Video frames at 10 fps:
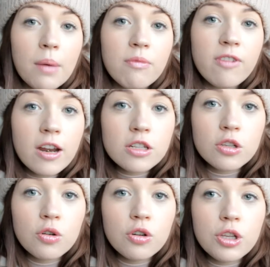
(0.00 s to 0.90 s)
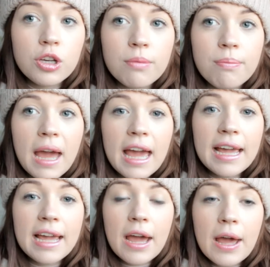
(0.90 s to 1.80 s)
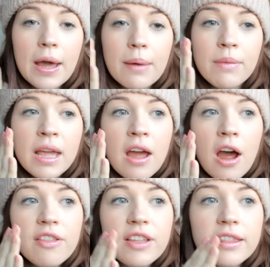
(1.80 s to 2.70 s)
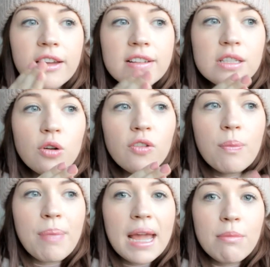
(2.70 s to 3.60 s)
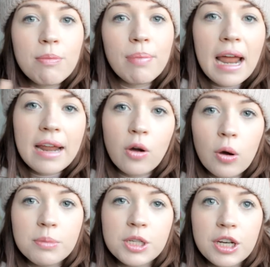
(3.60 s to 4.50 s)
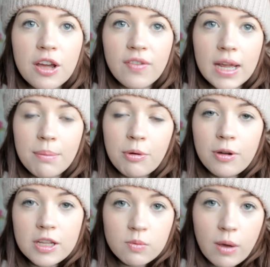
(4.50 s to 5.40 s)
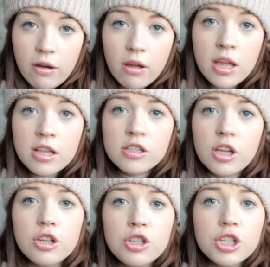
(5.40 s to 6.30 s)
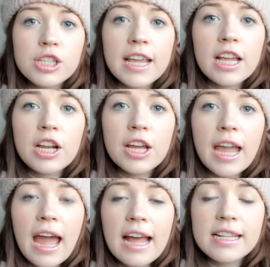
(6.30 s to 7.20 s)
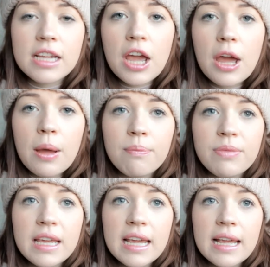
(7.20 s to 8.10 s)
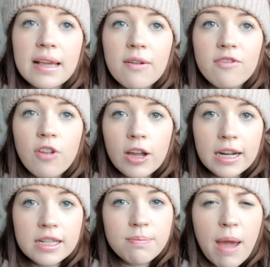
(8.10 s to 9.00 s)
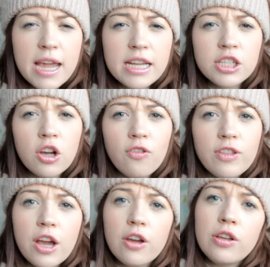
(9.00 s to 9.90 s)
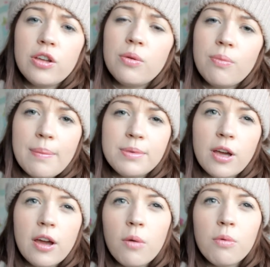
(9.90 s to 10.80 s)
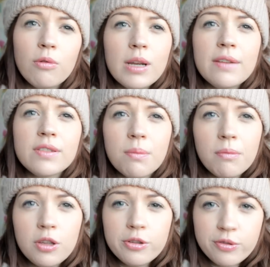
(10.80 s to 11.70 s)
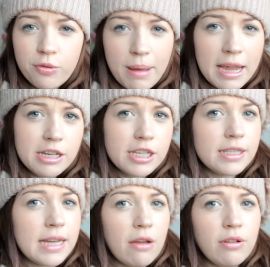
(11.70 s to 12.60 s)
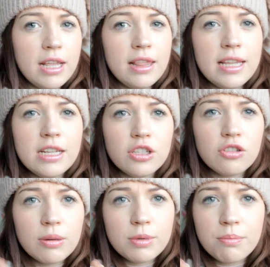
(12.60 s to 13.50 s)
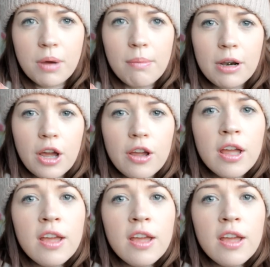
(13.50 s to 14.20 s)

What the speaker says: up front, or you can pay, I think there is sort of a payment plan option available as well. So do take a look at the finance page of the OU website. I will leave some useful pages down in the description bar below